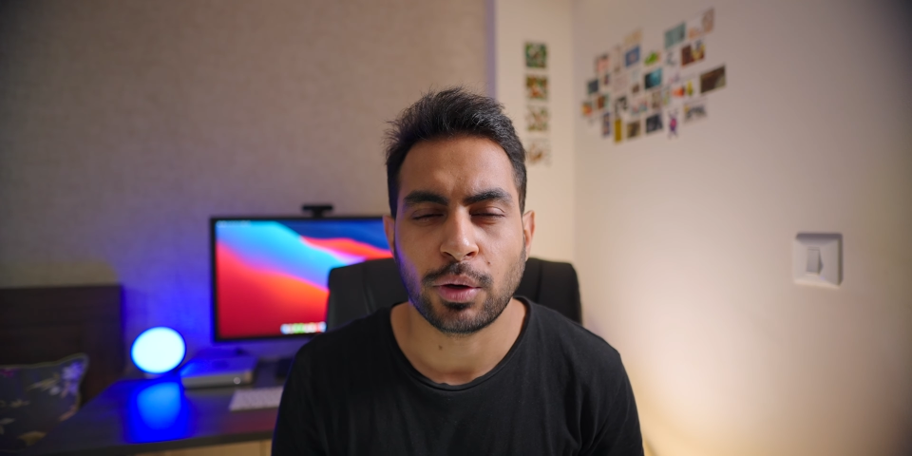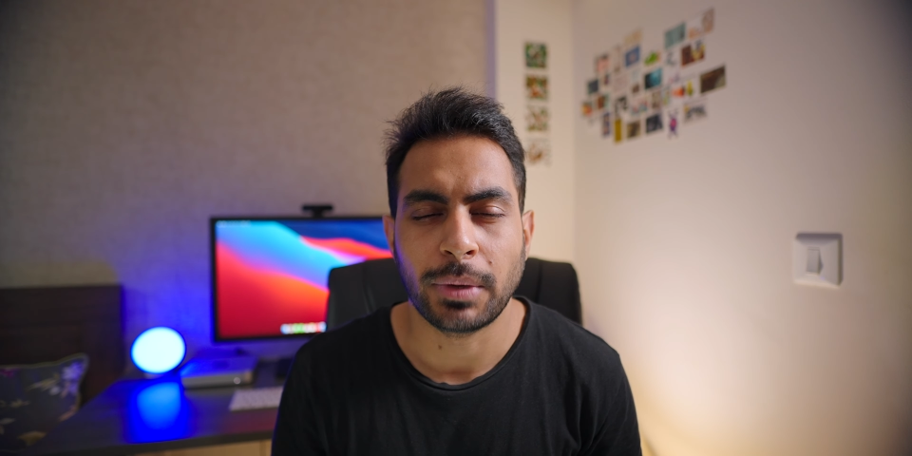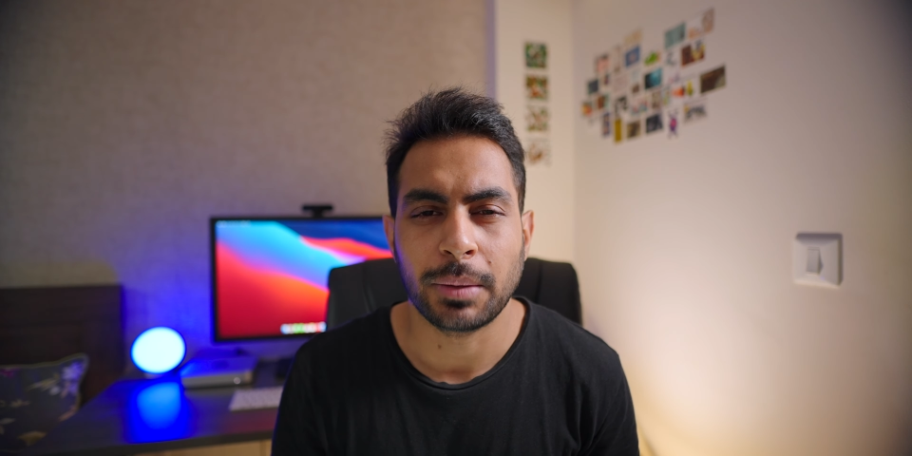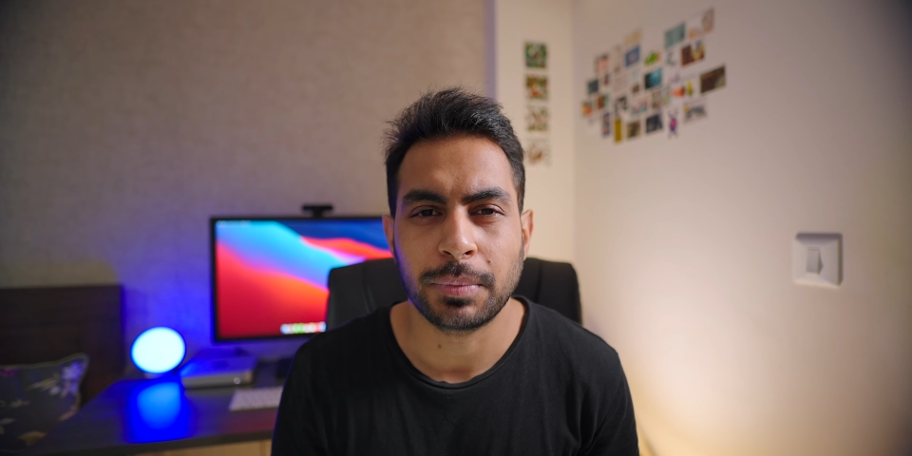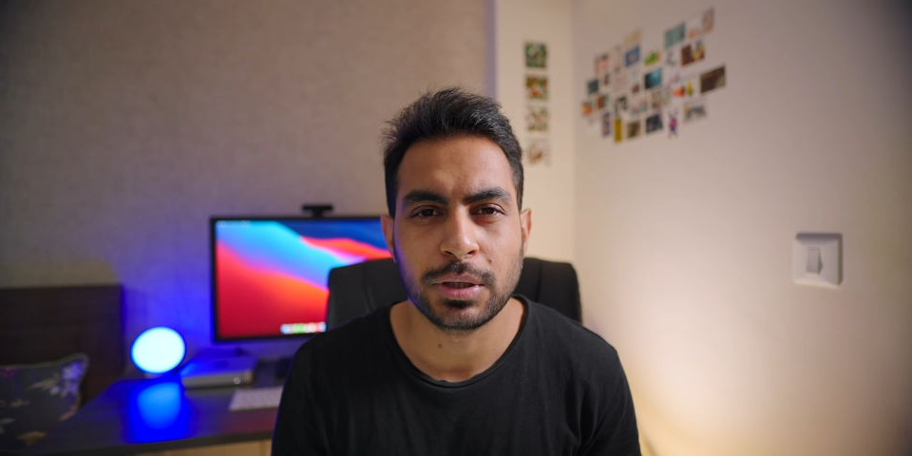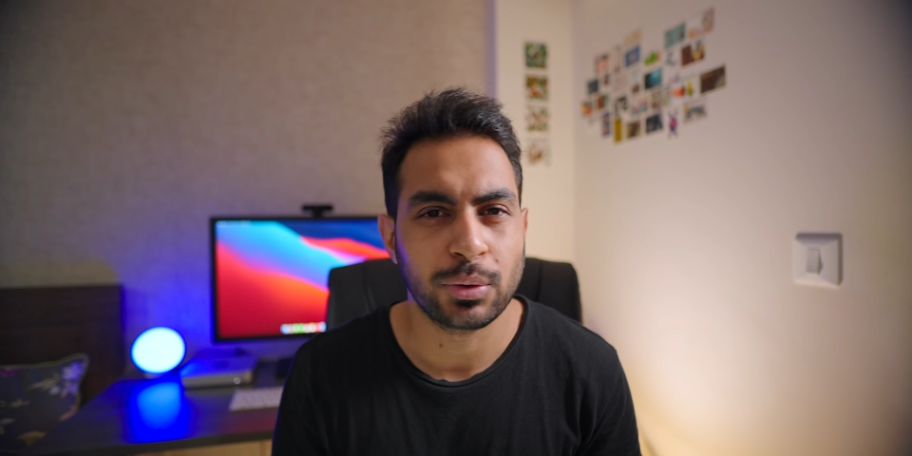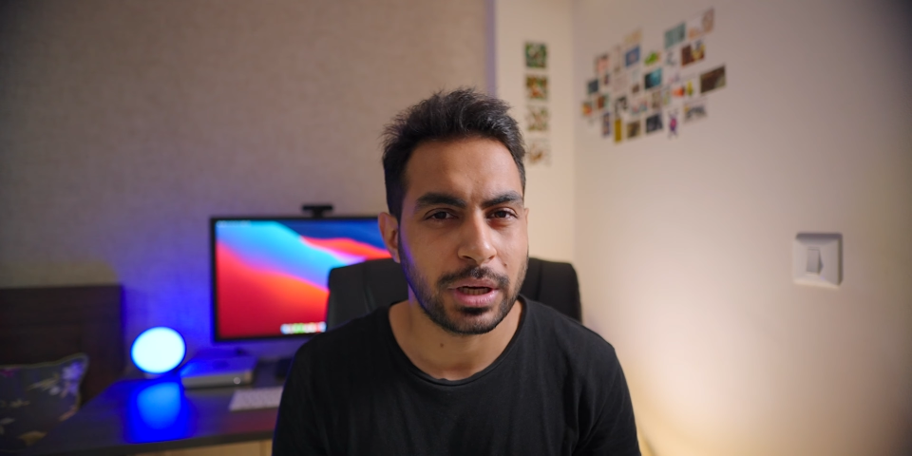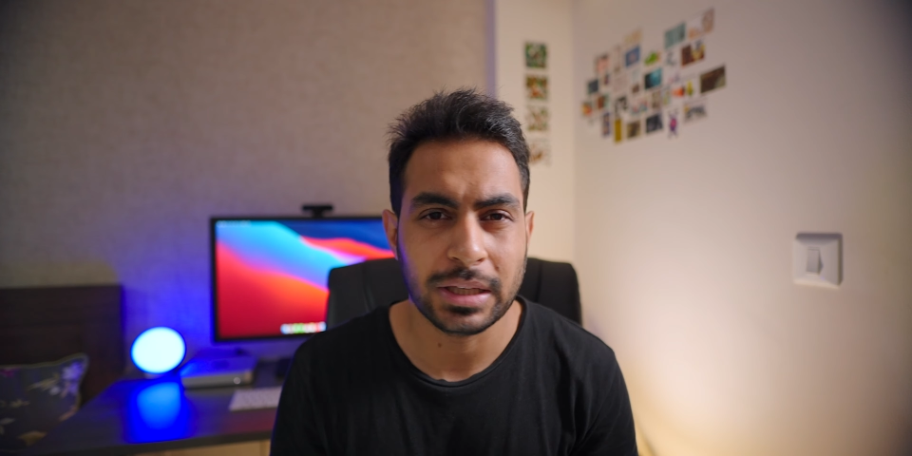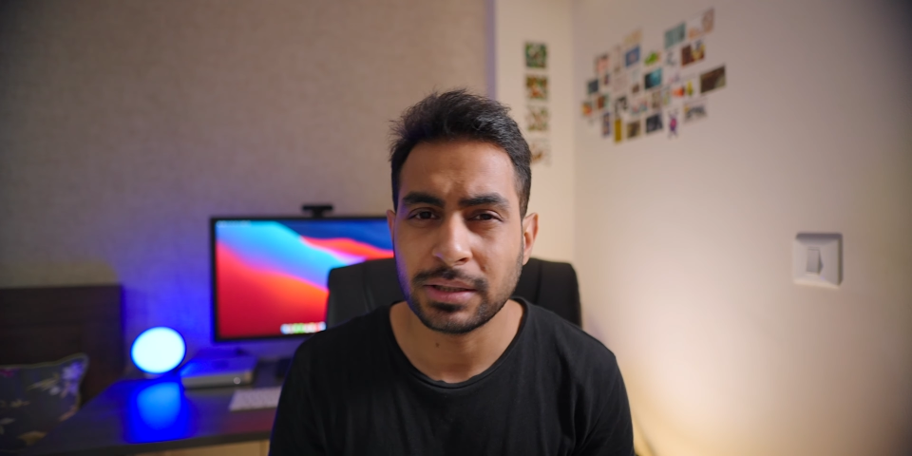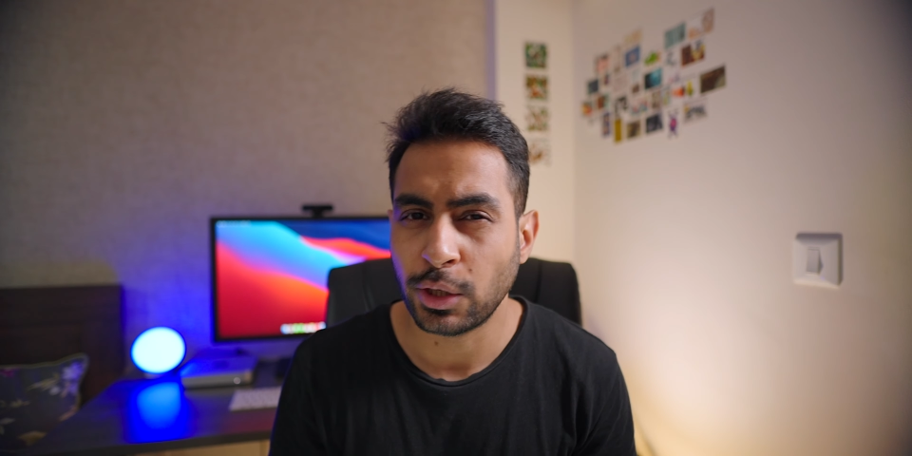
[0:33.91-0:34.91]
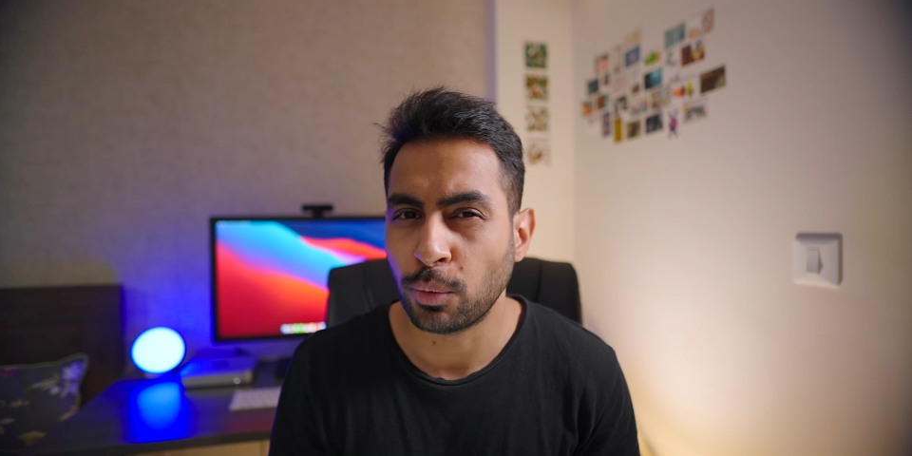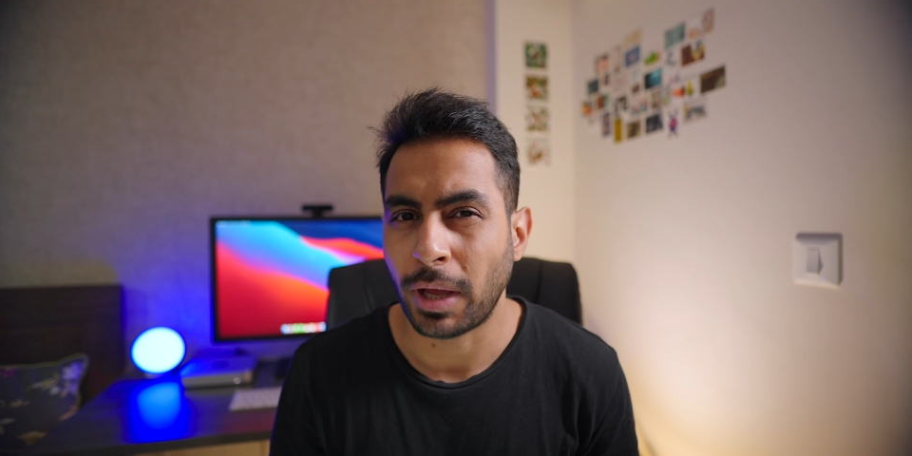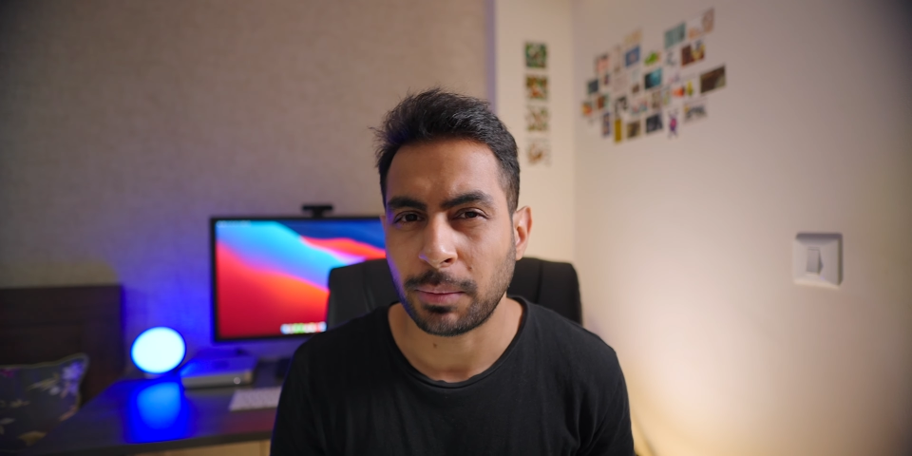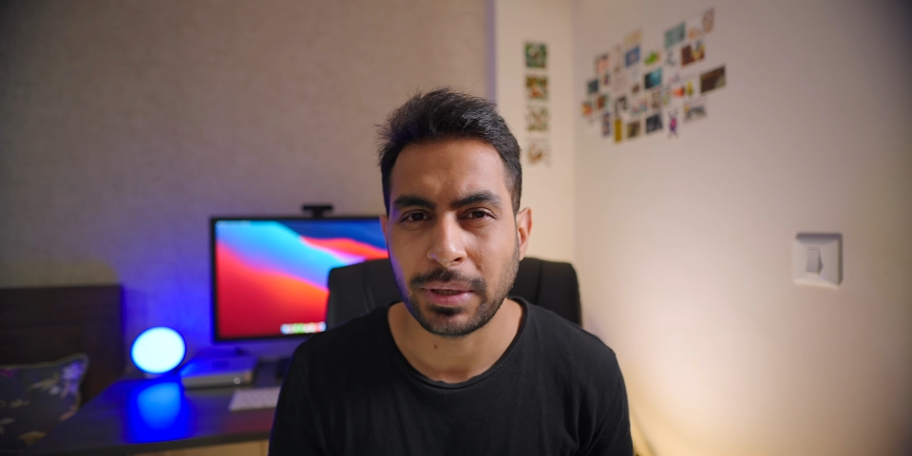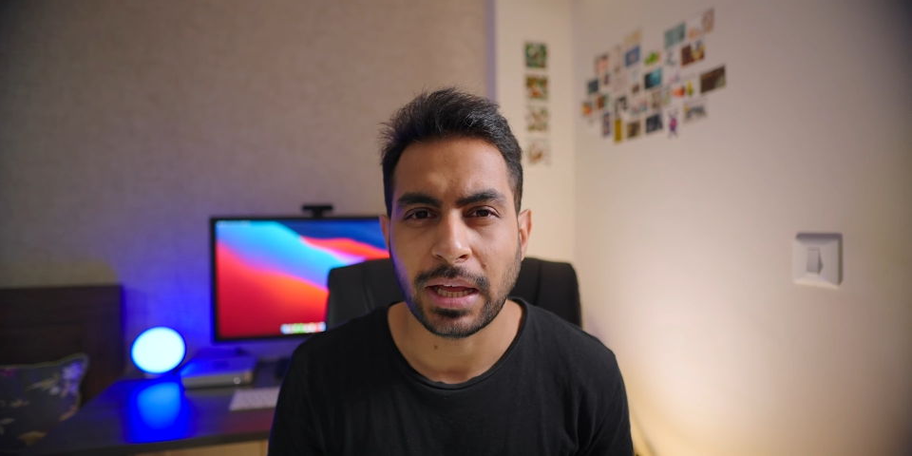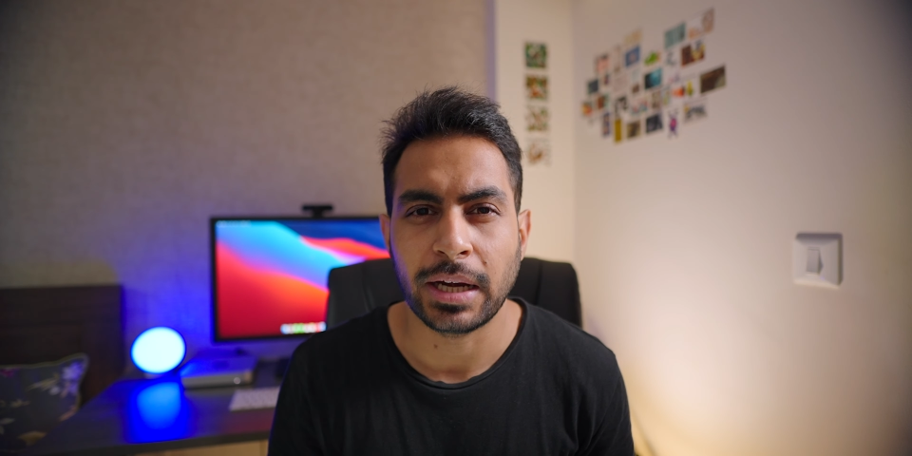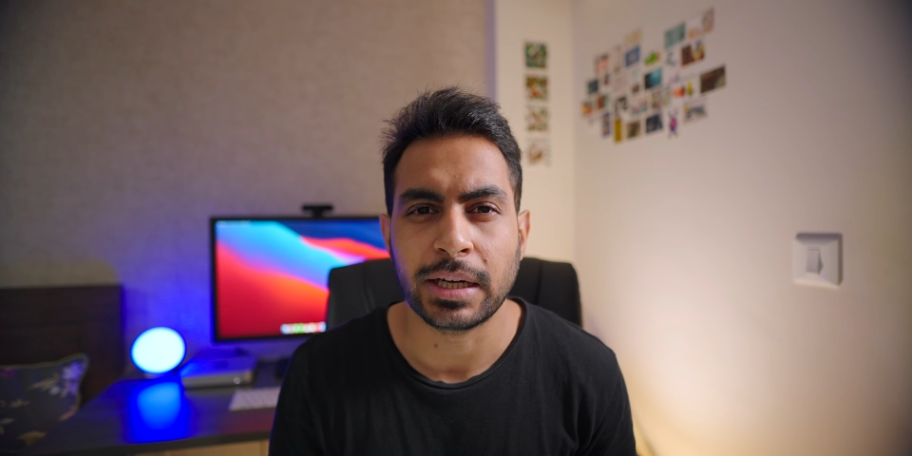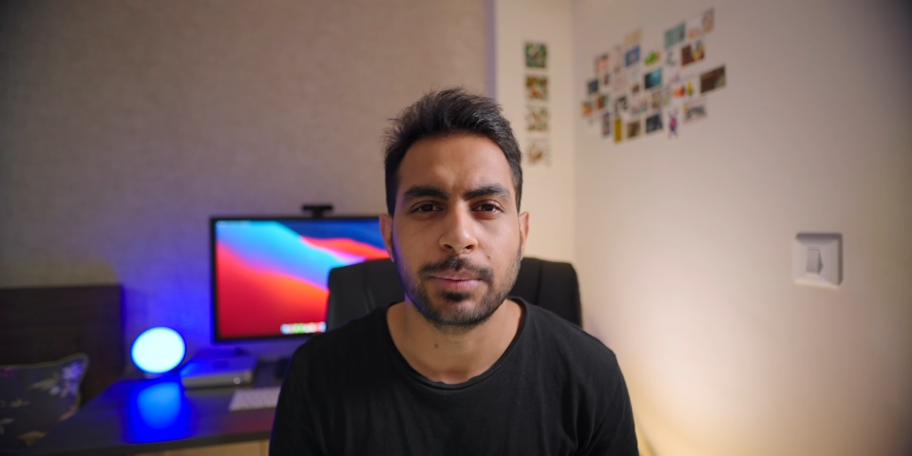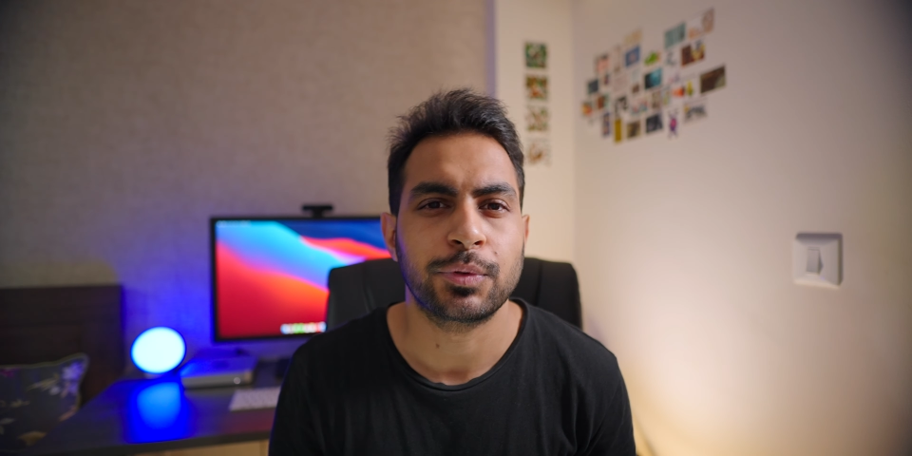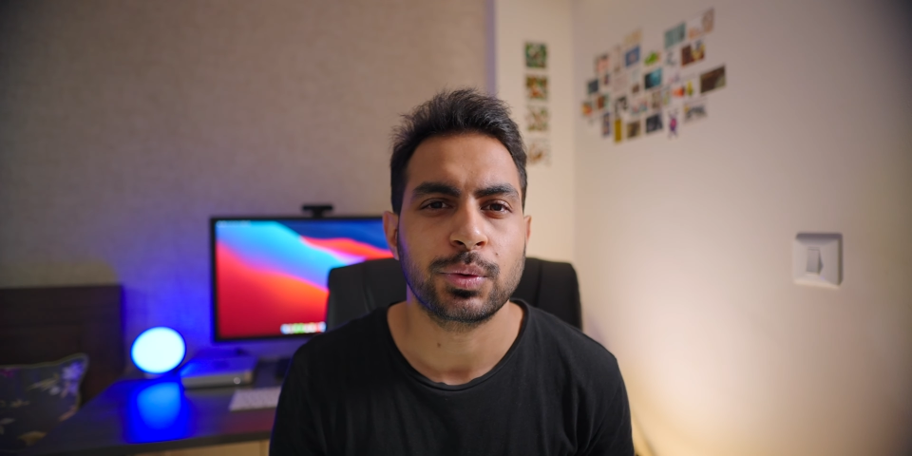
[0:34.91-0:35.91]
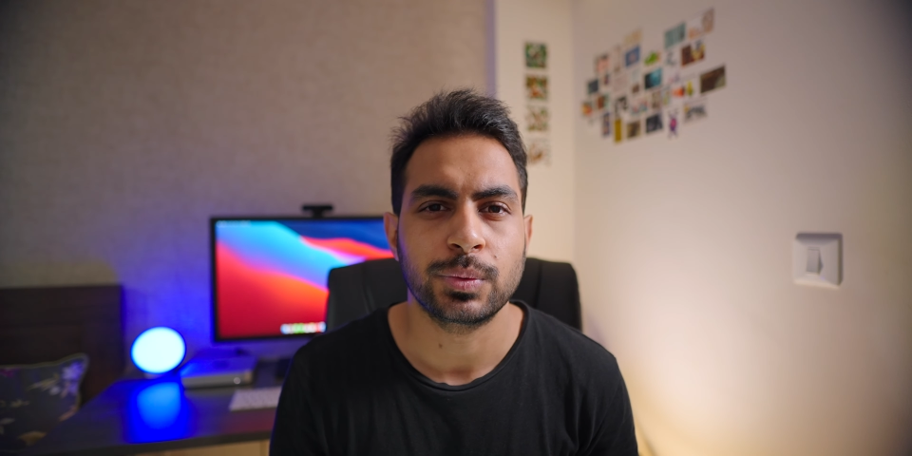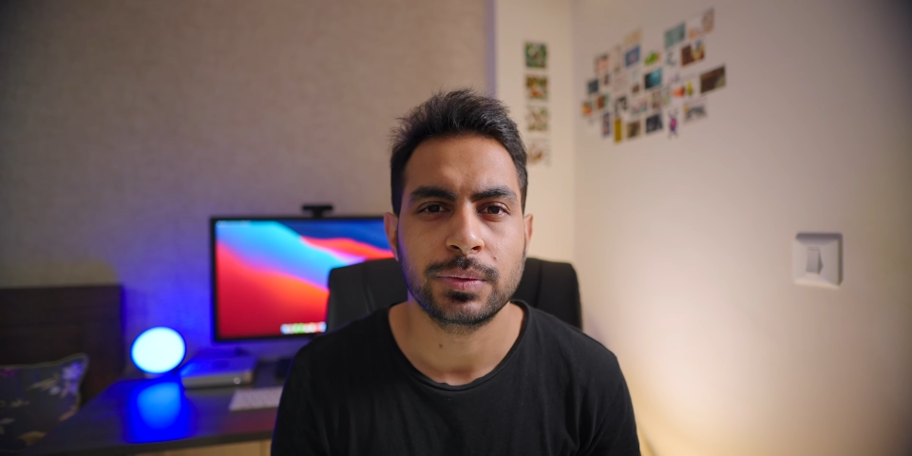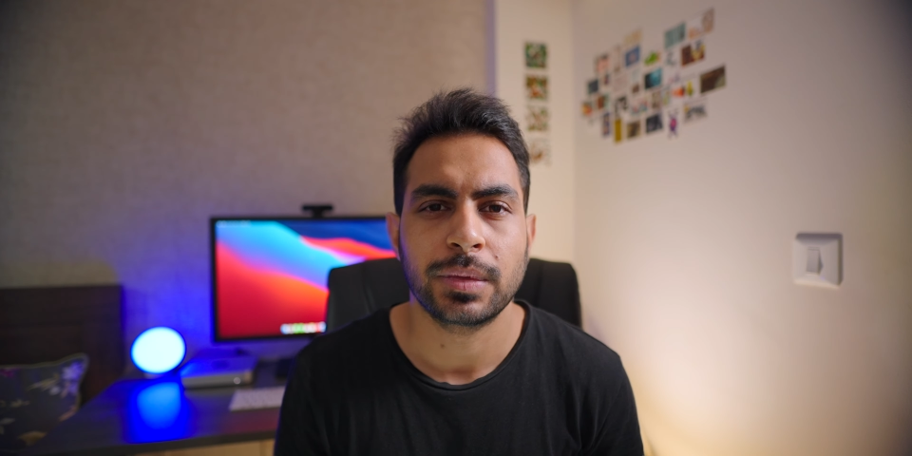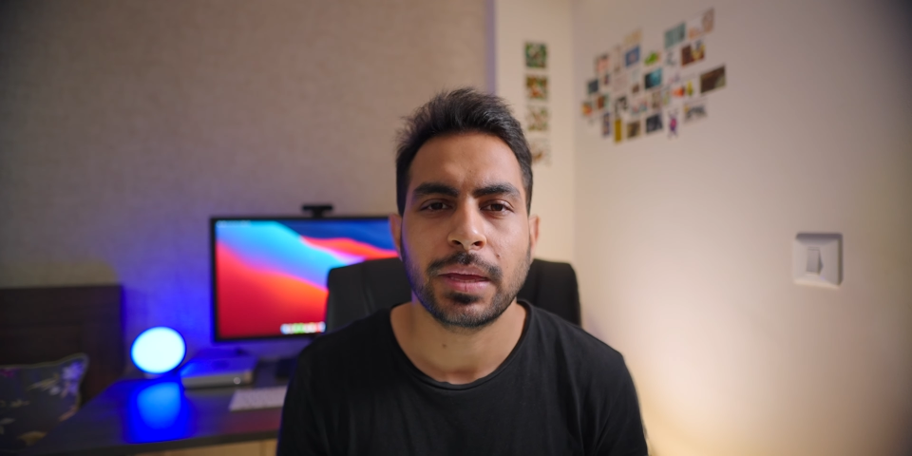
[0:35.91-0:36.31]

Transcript: from Apple to release a new Mac Mini anytime soon.